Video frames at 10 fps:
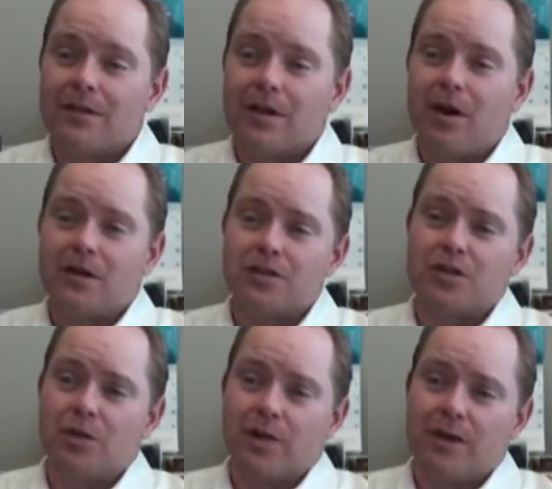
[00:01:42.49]
the car
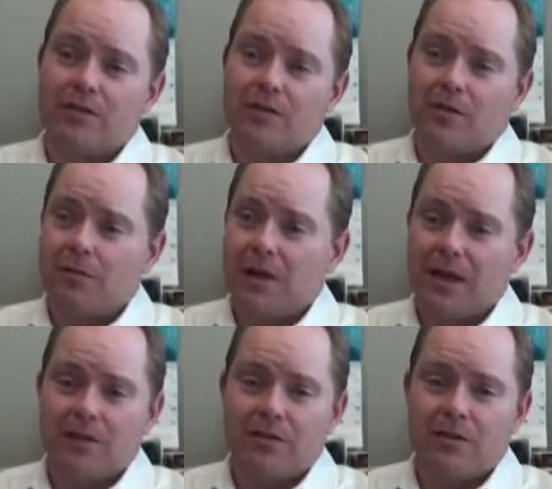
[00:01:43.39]
show is or the
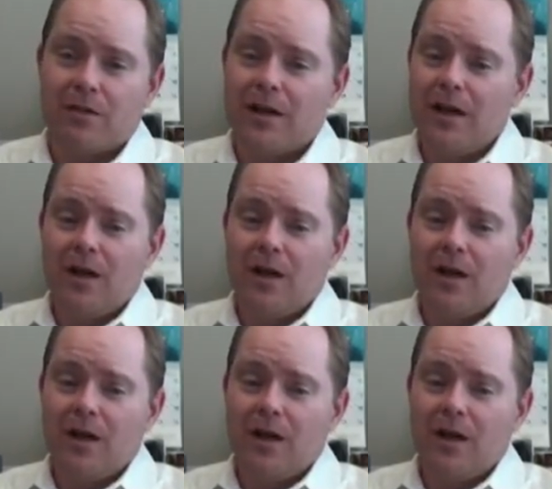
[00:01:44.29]
meet or